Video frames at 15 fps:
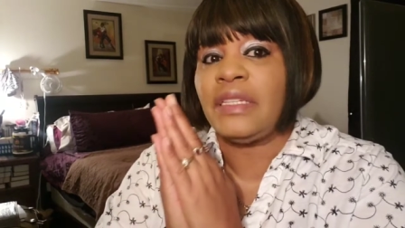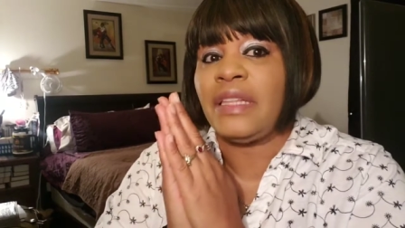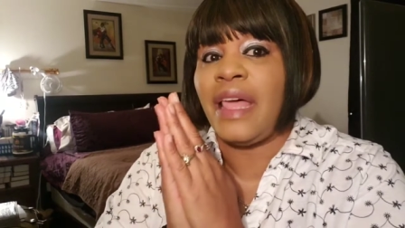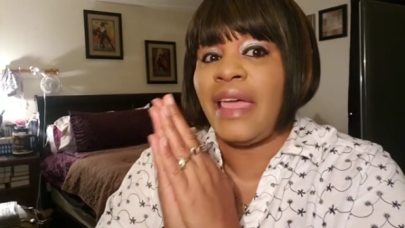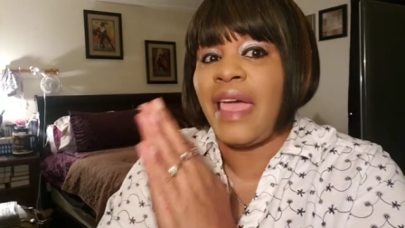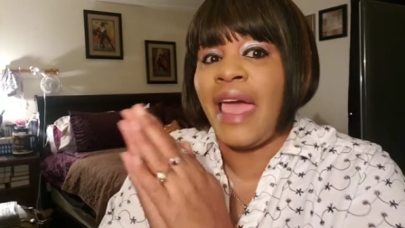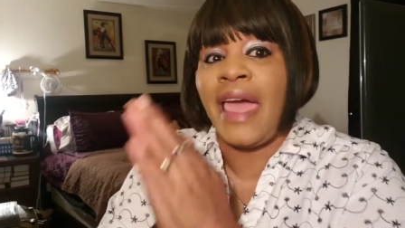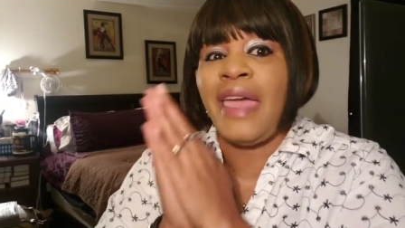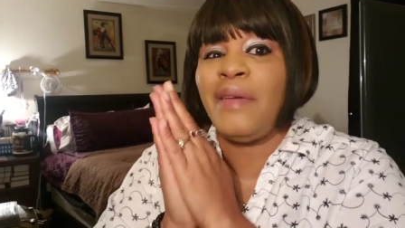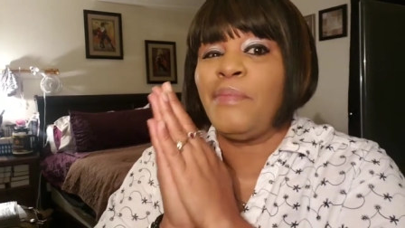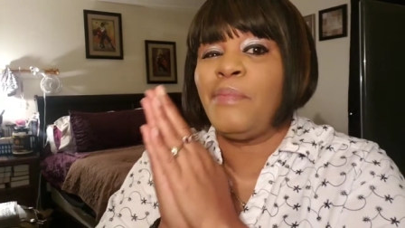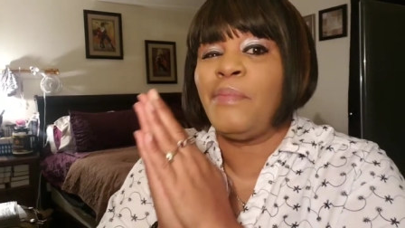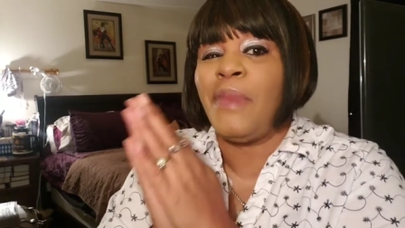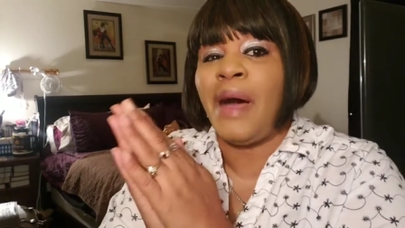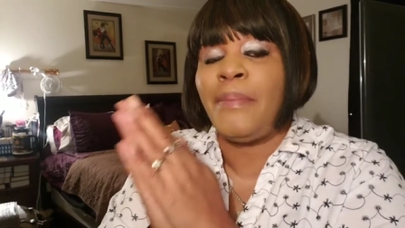it's like, hey,
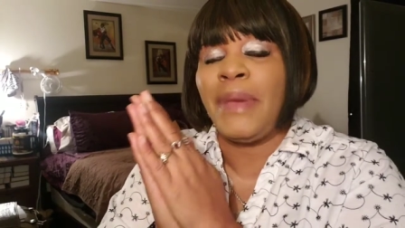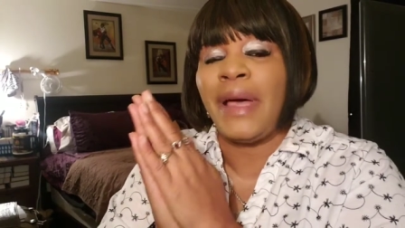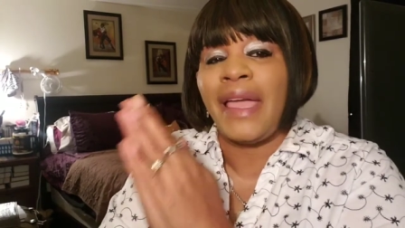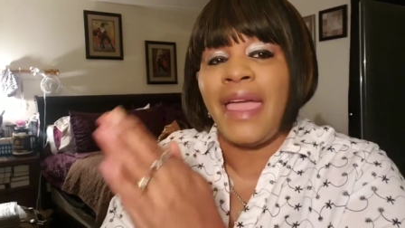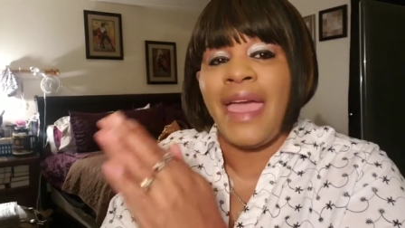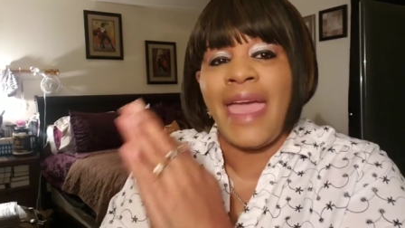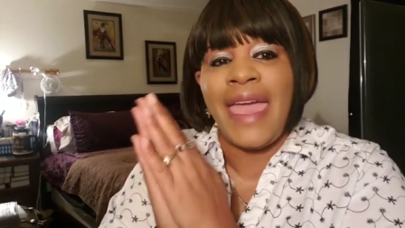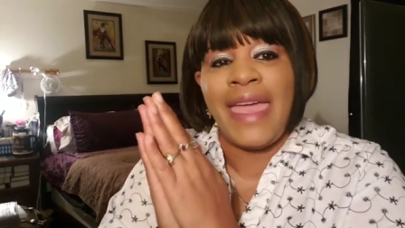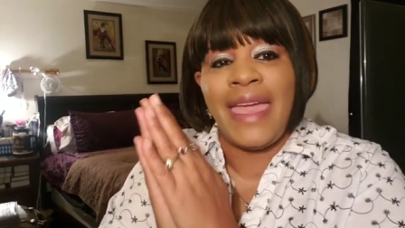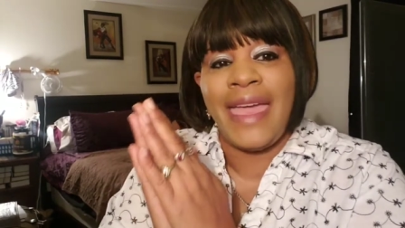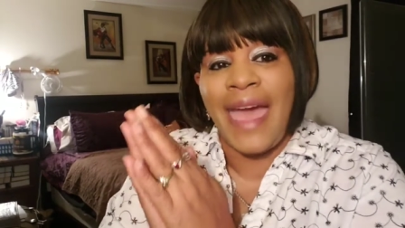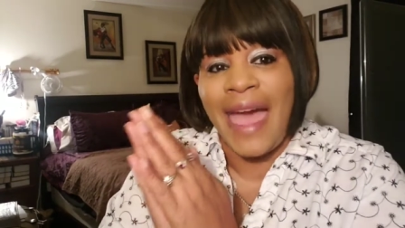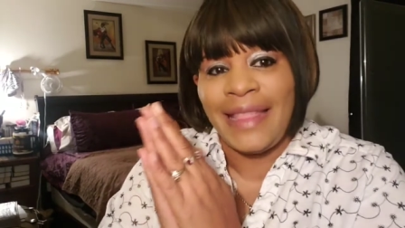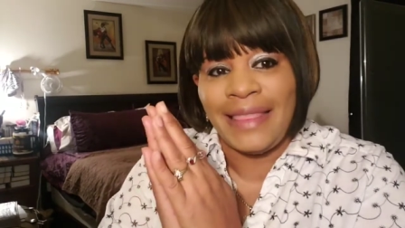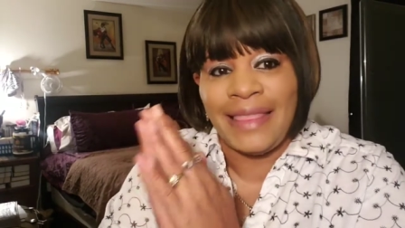Mama K
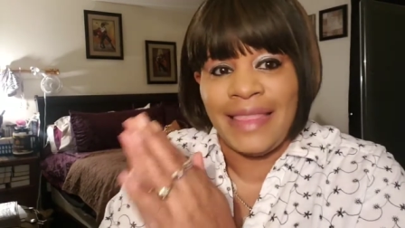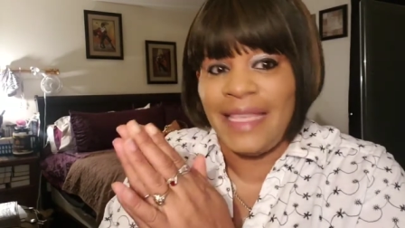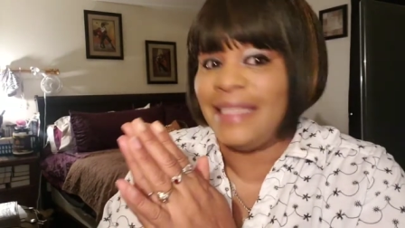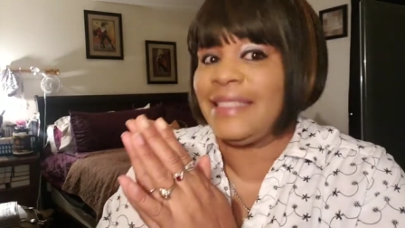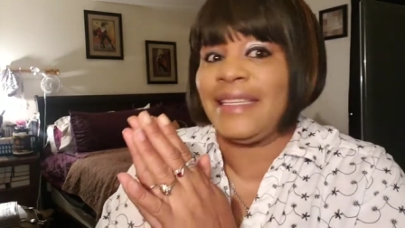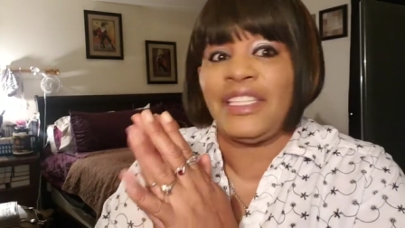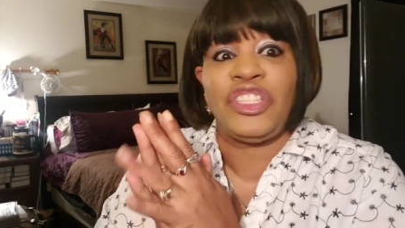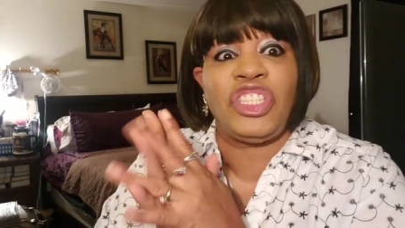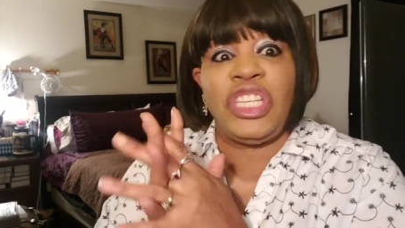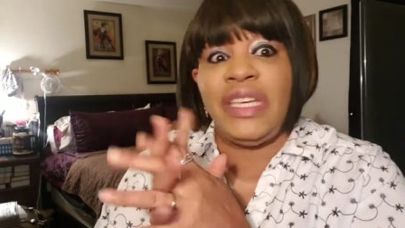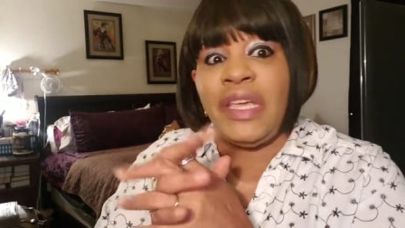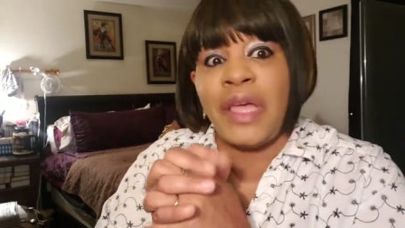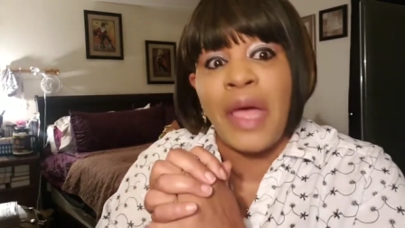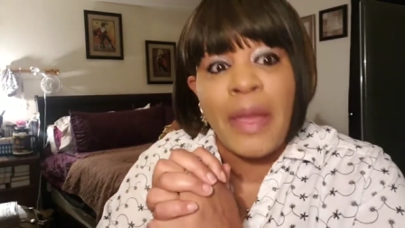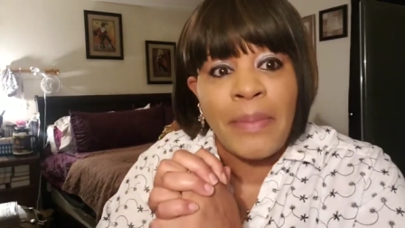got this.
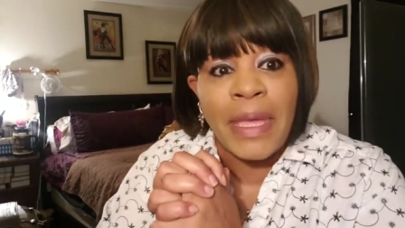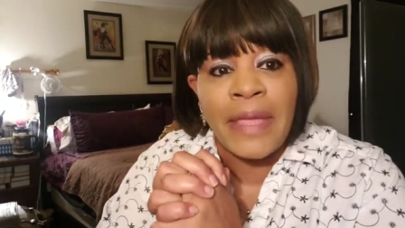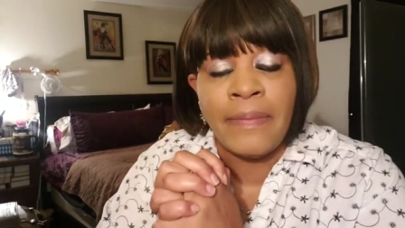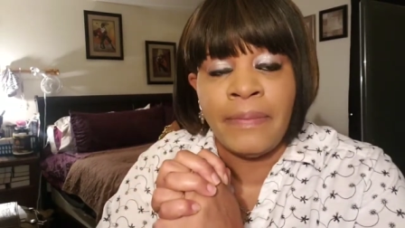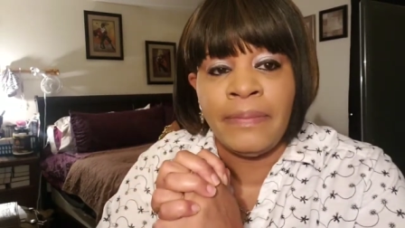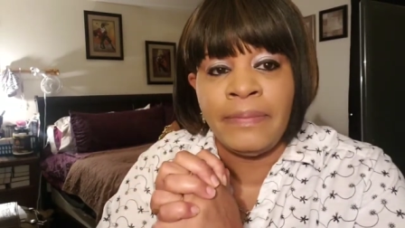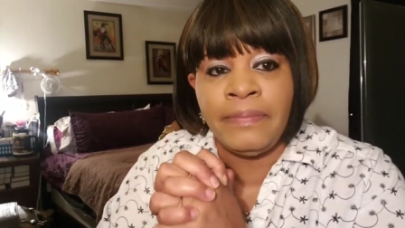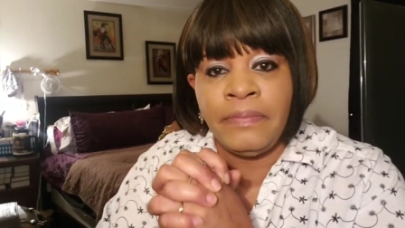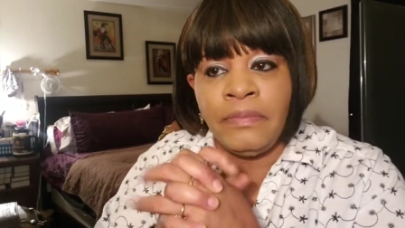She coming.